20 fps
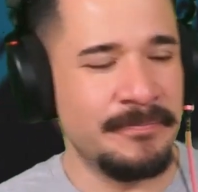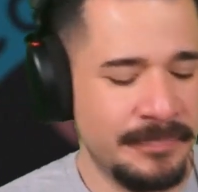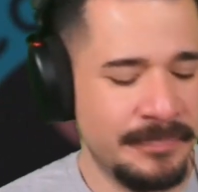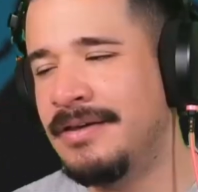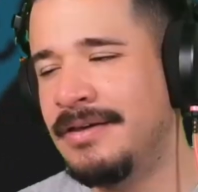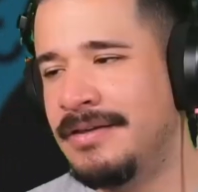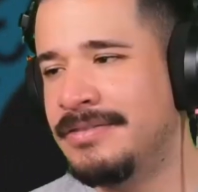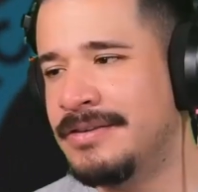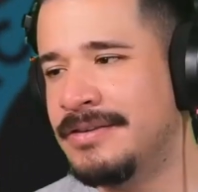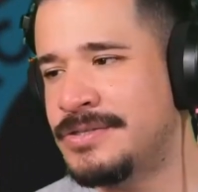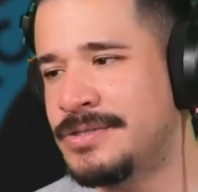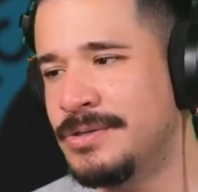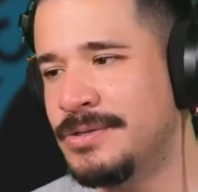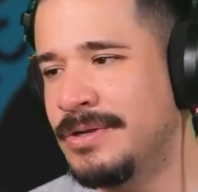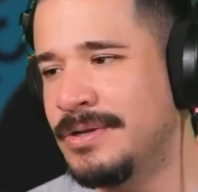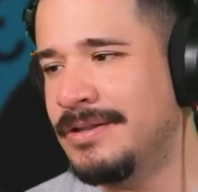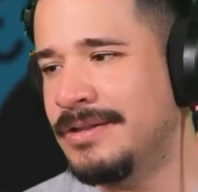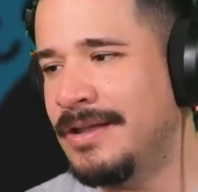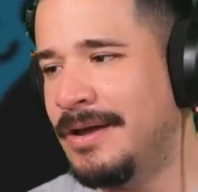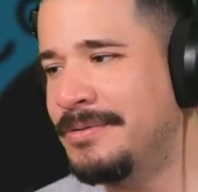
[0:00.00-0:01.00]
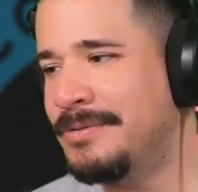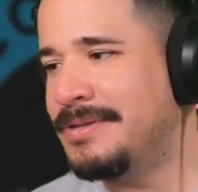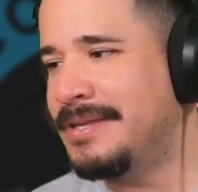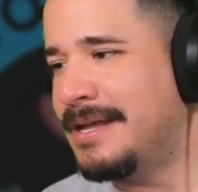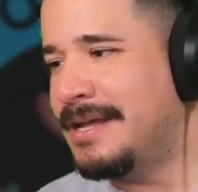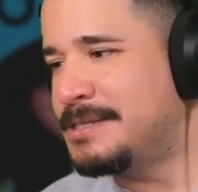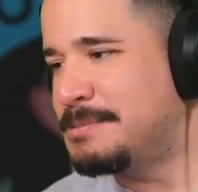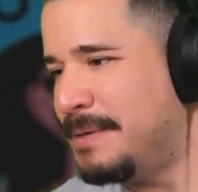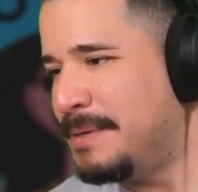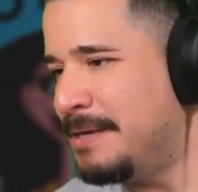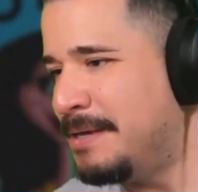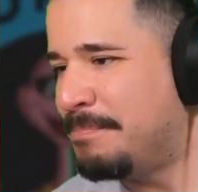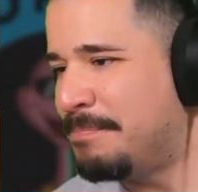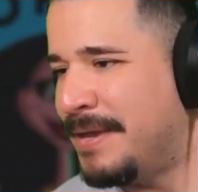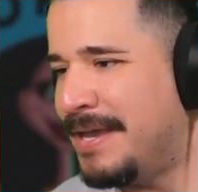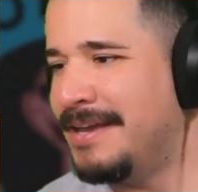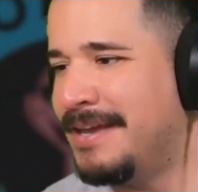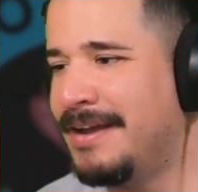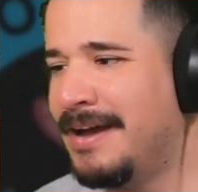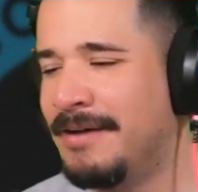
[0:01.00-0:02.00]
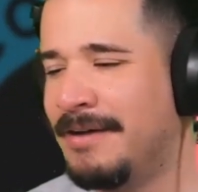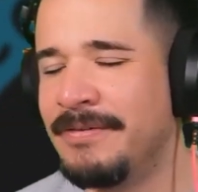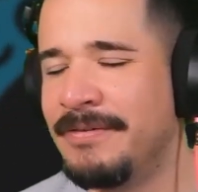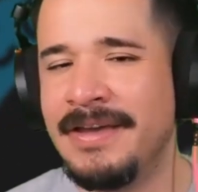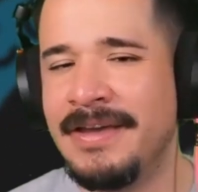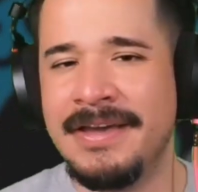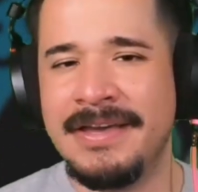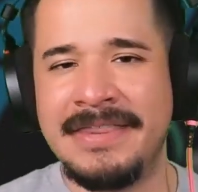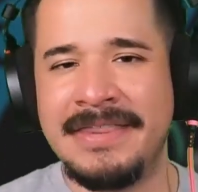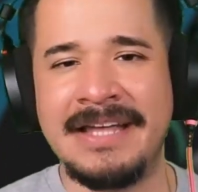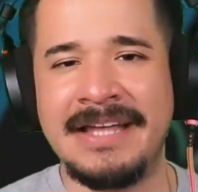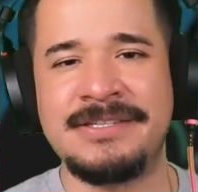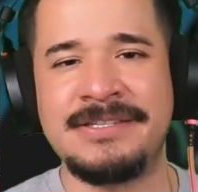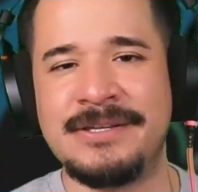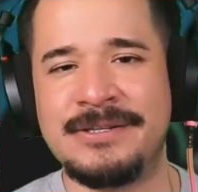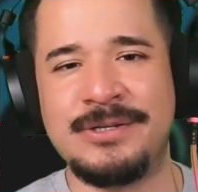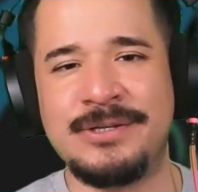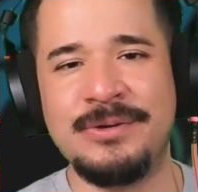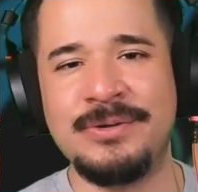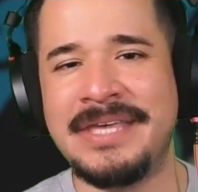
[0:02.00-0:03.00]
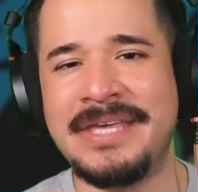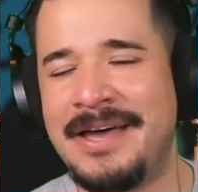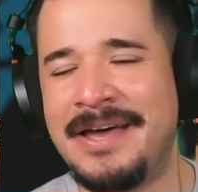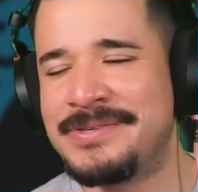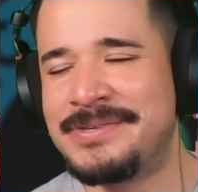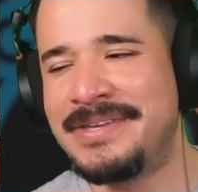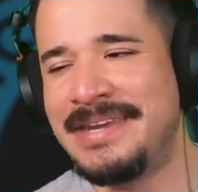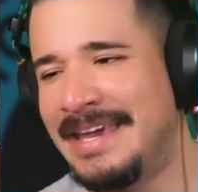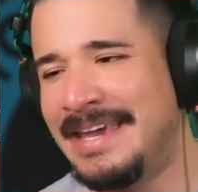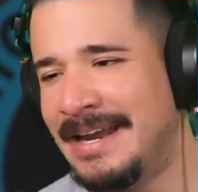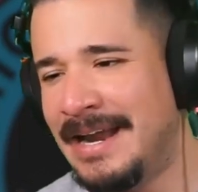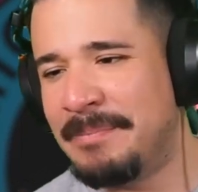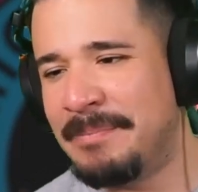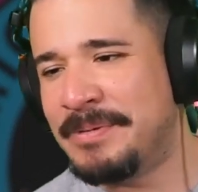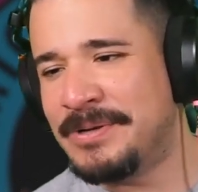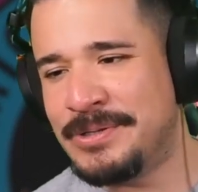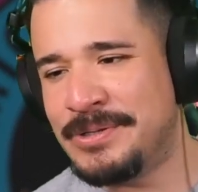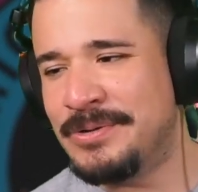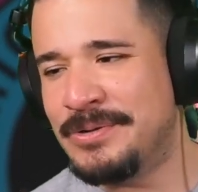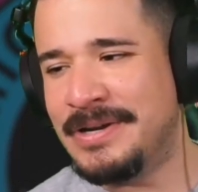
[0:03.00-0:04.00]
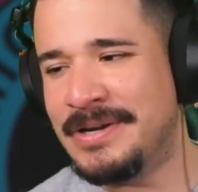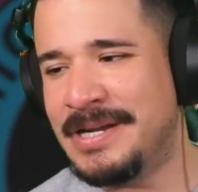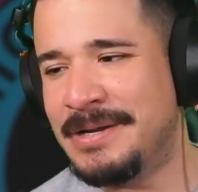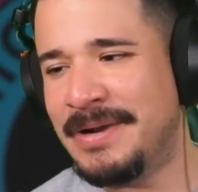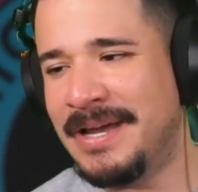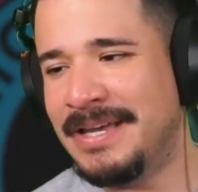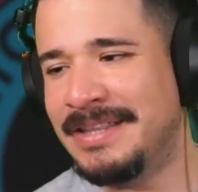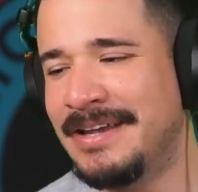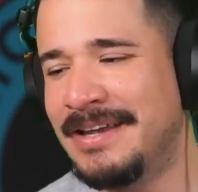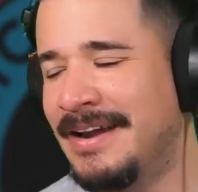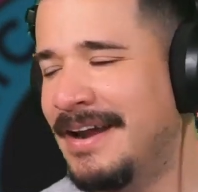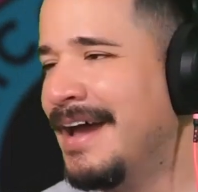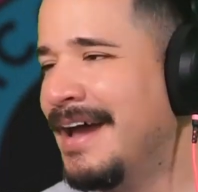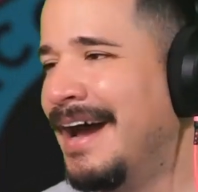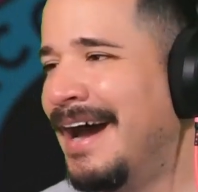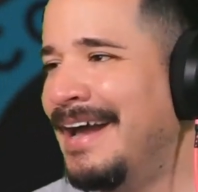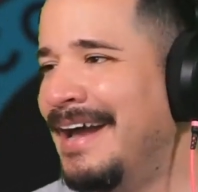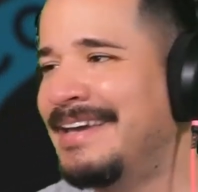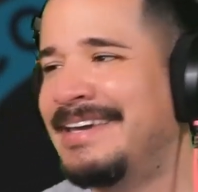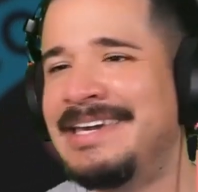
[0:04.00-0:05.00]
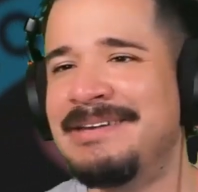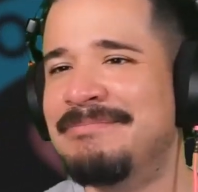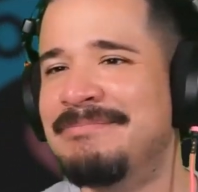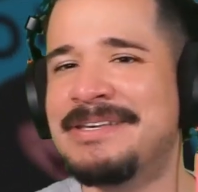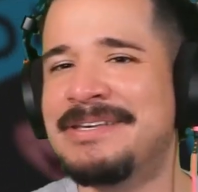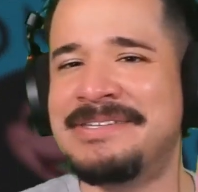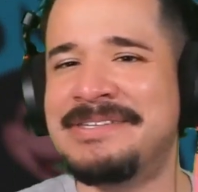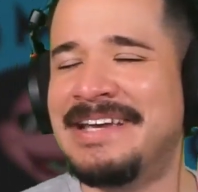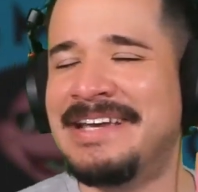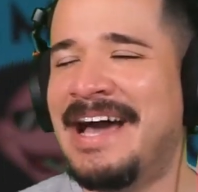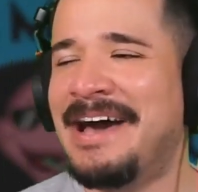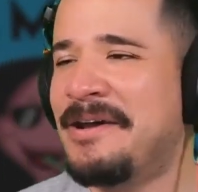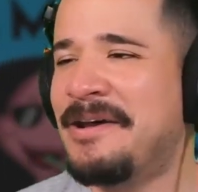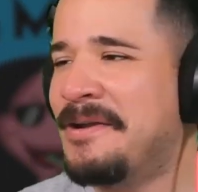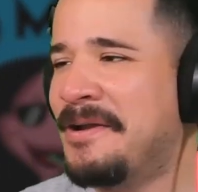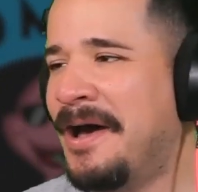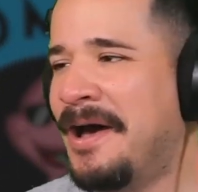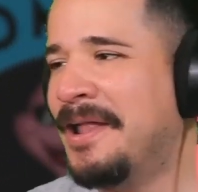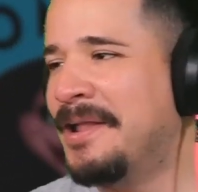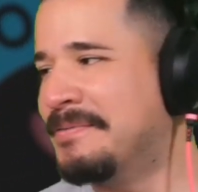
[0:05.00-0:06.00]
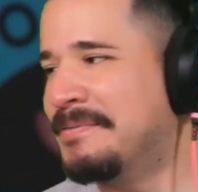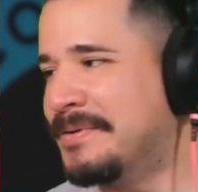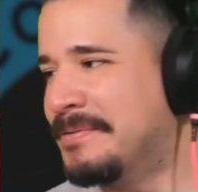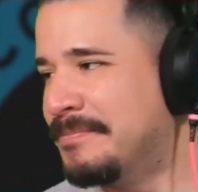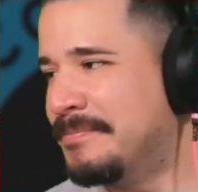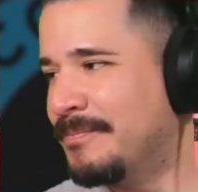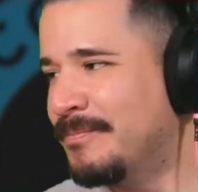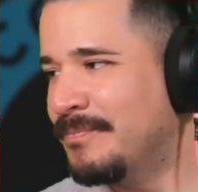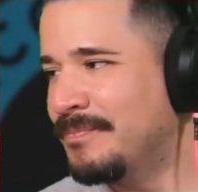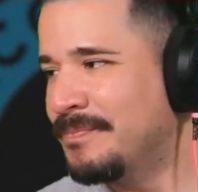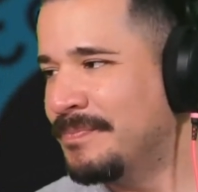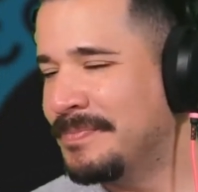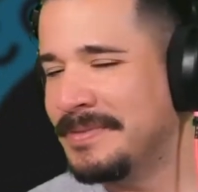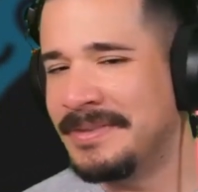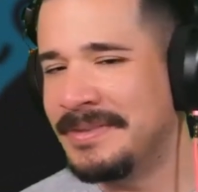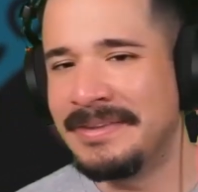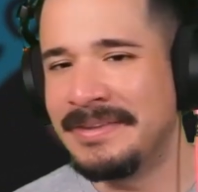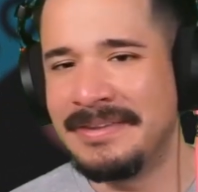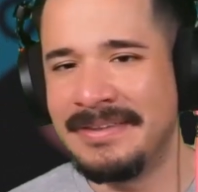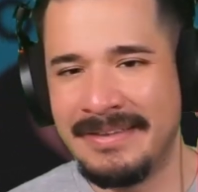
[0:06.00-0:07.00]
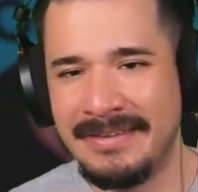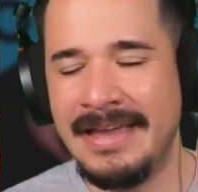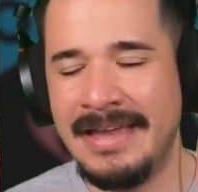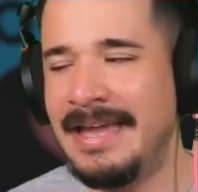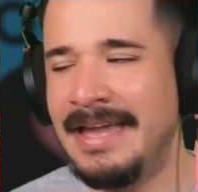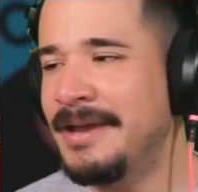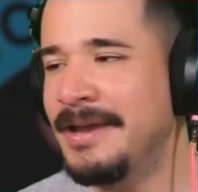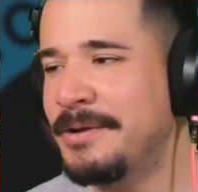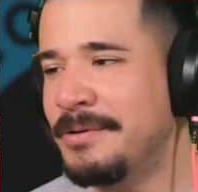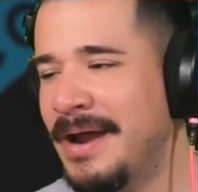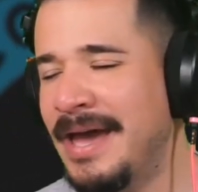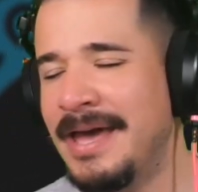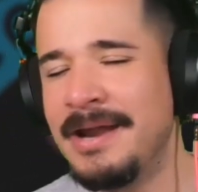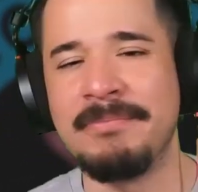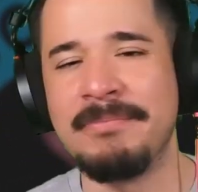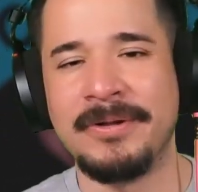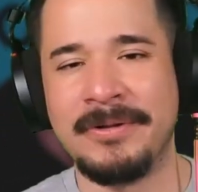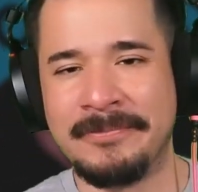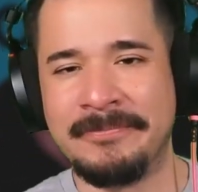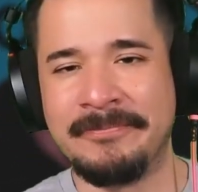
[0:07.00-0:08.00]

the student loan debt's being paid off. That's the 2008 opportunity right there. I keep missing out on all of them. Incredible.